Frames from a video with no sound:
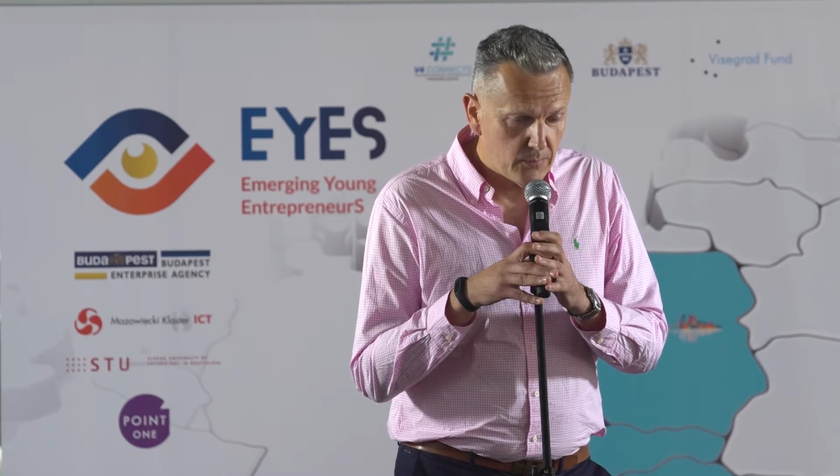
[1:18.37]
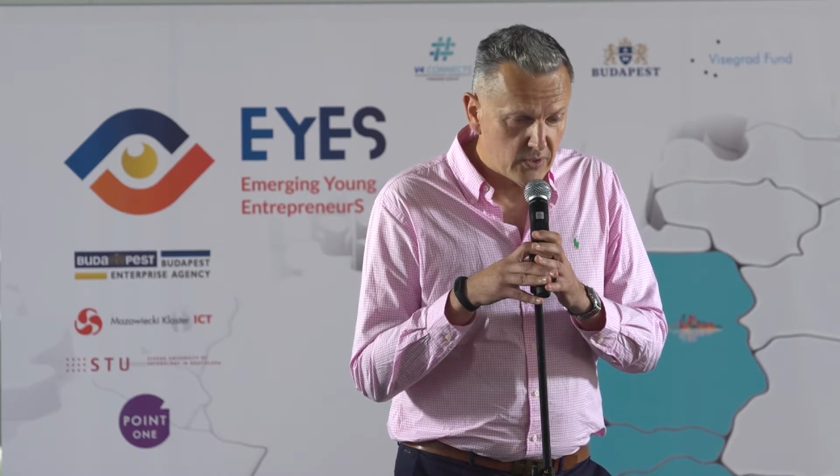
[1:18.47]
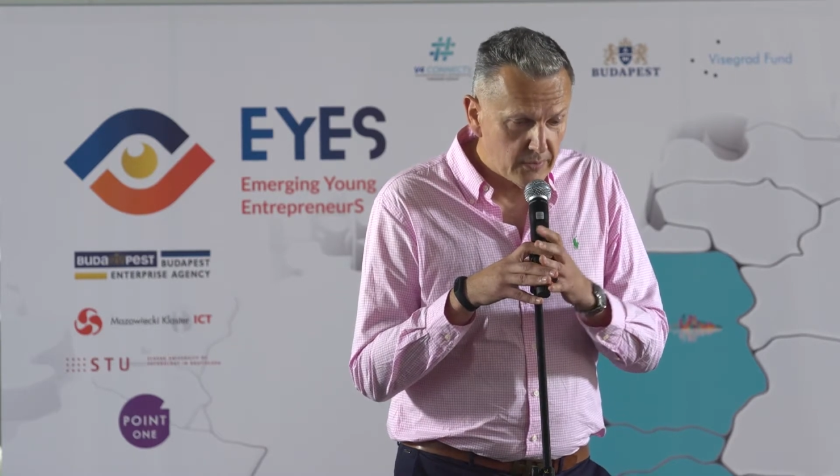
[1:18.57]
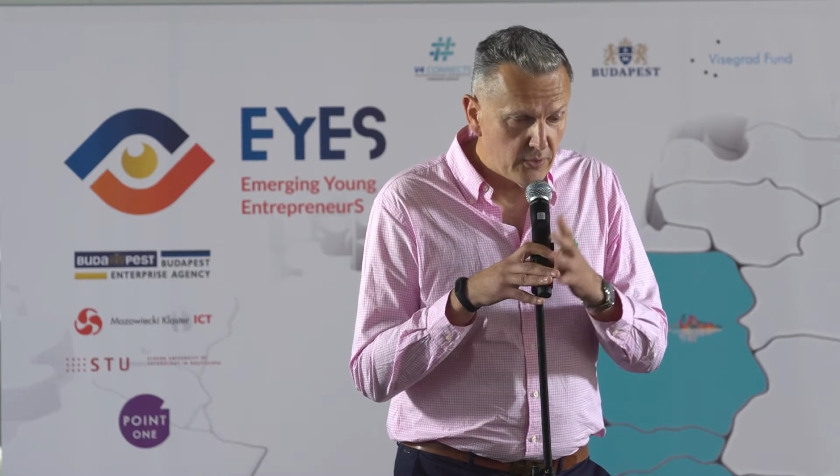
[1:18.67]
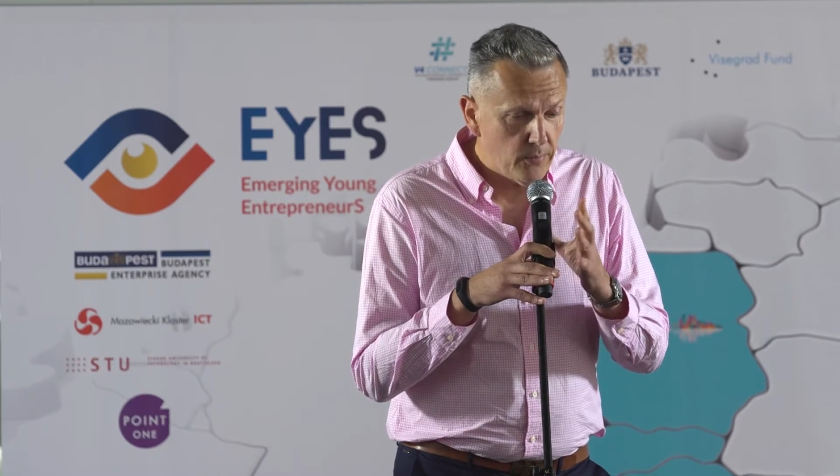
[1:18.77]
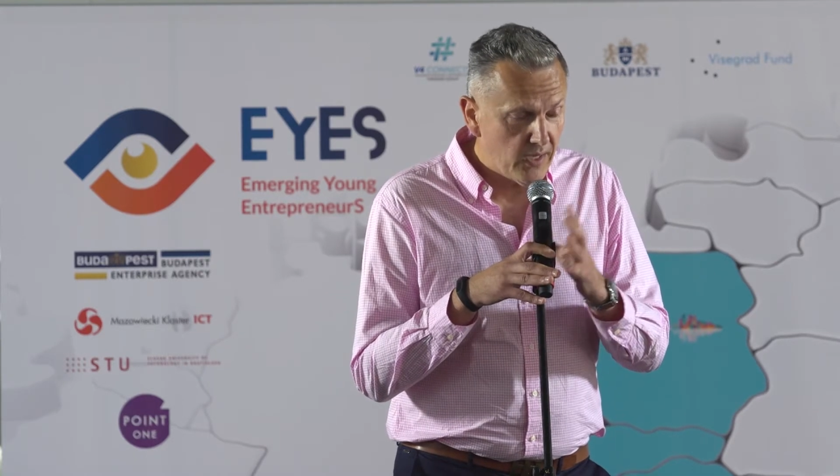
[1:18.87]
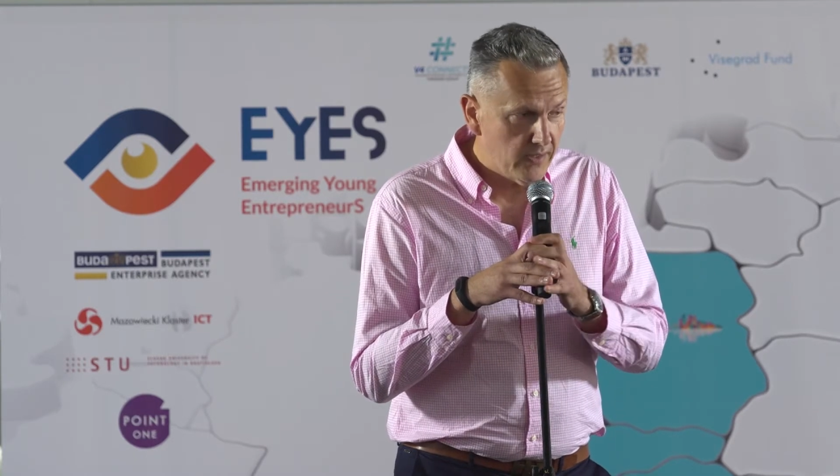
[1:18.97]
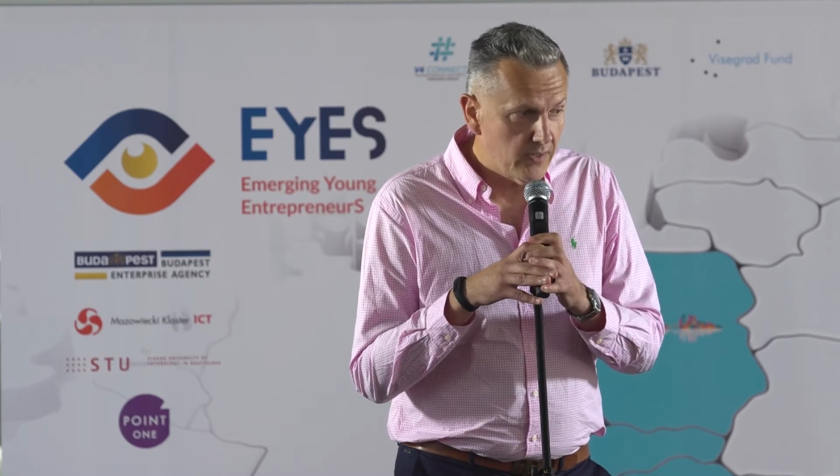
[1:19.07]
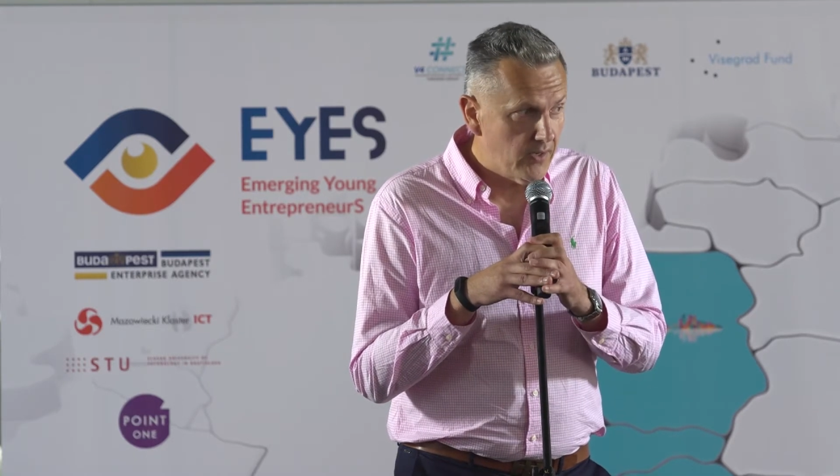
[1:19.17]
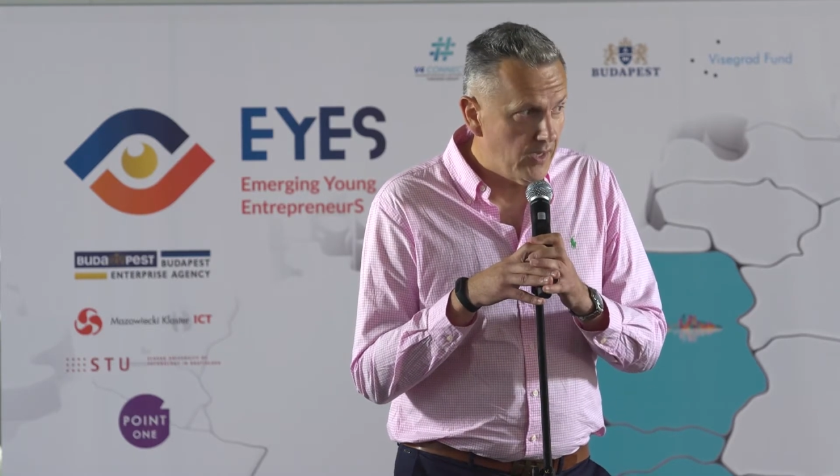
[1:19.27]
possibility to be in
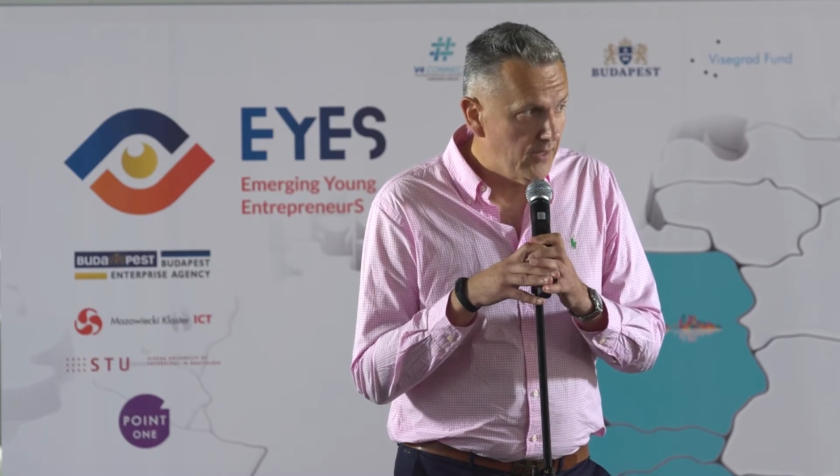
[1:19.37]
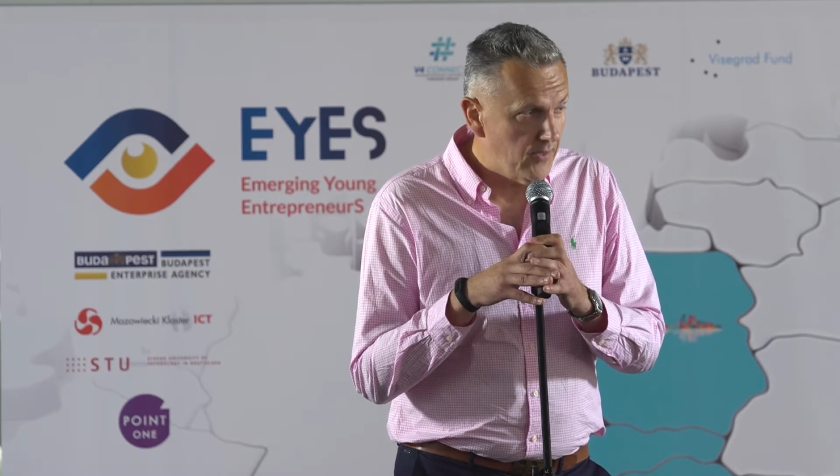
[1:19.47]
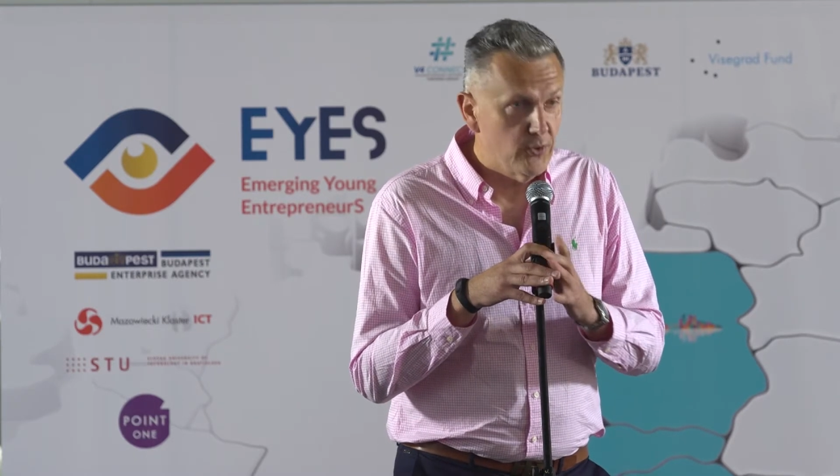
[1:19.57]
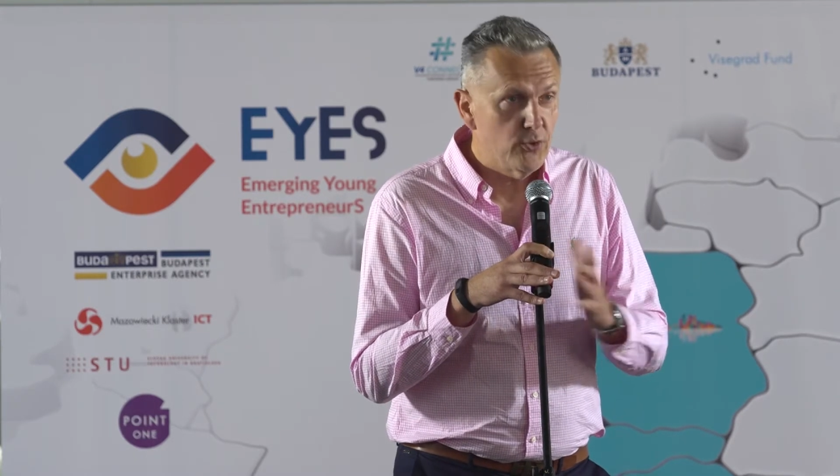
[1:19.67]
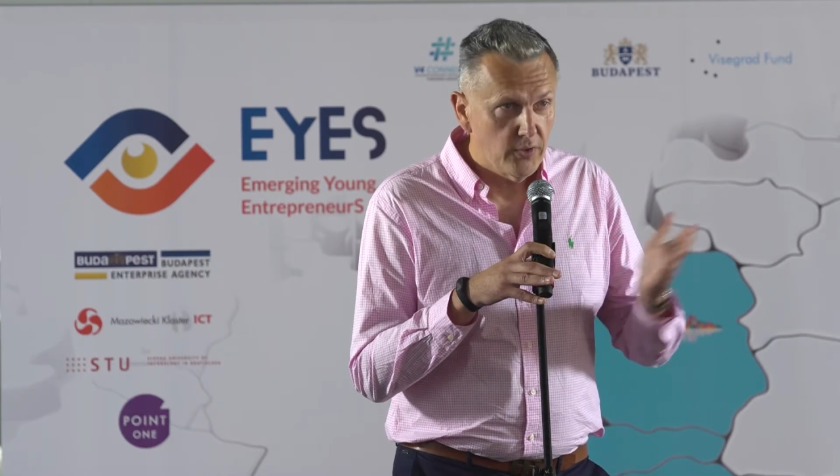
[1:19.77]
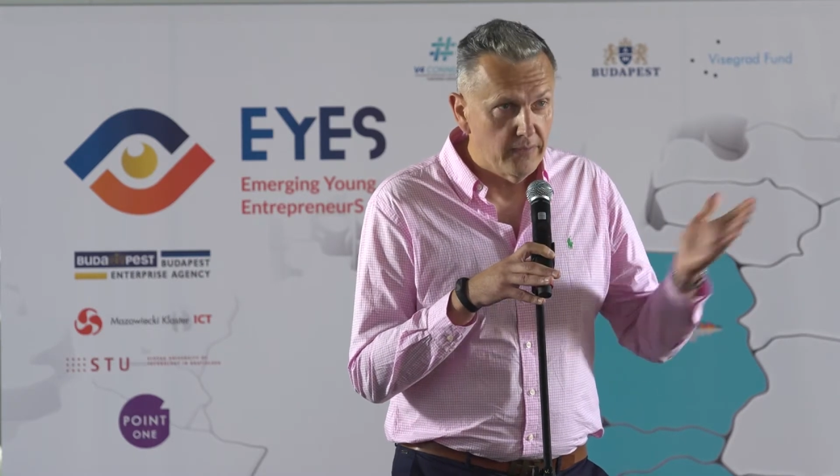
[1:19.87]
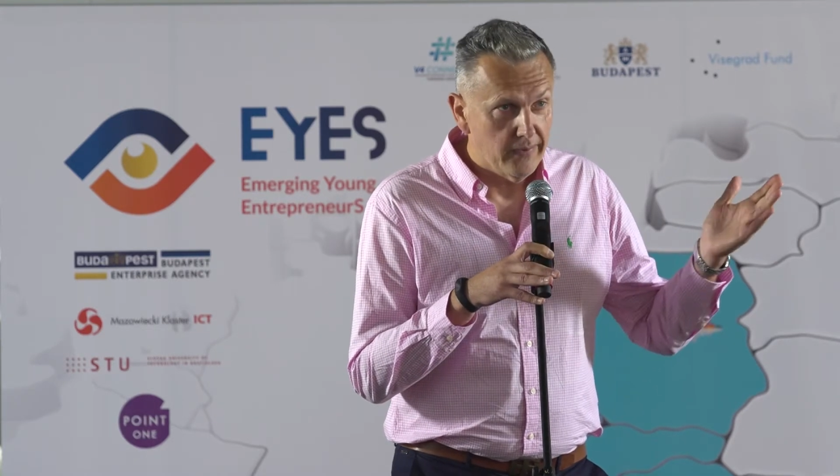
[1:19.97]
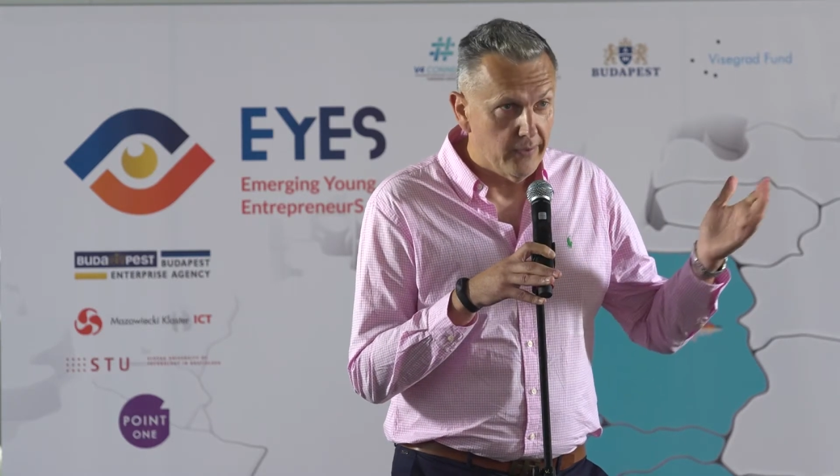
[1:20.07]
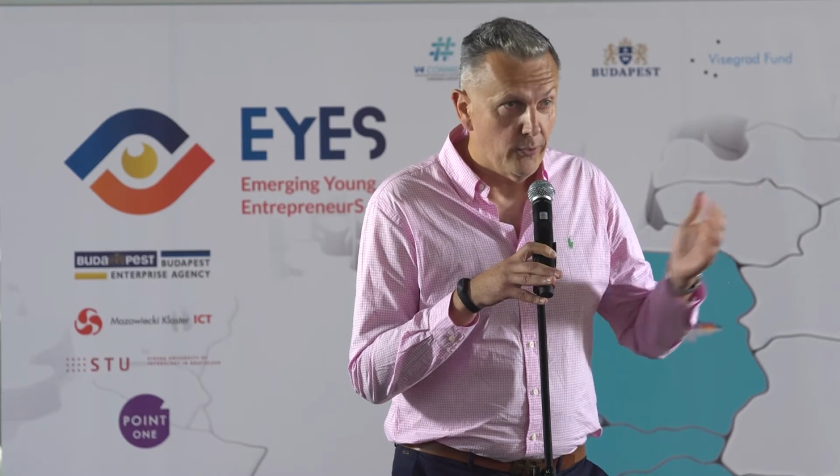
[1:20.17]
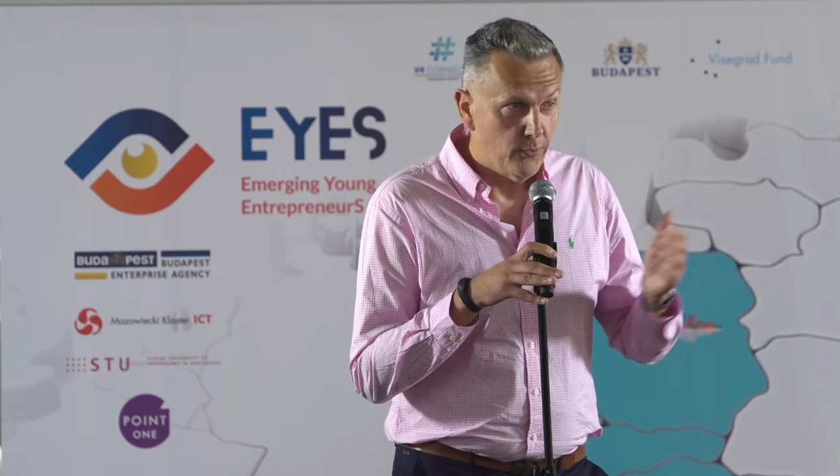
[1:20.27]
there and enjoy the
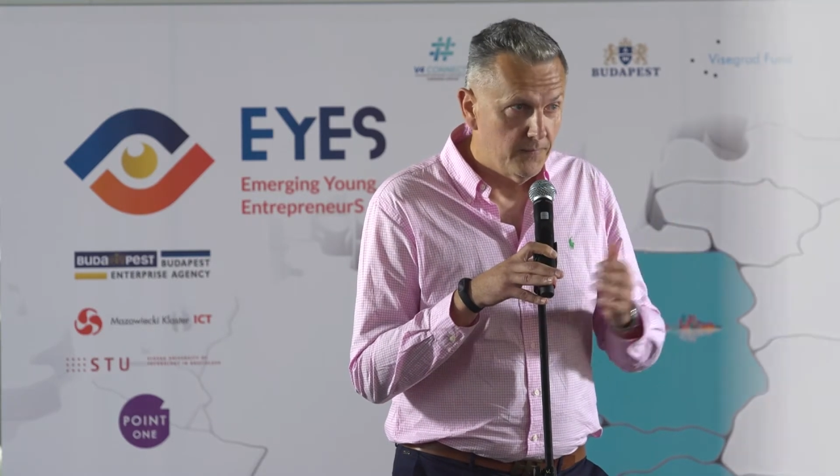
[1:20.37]
video.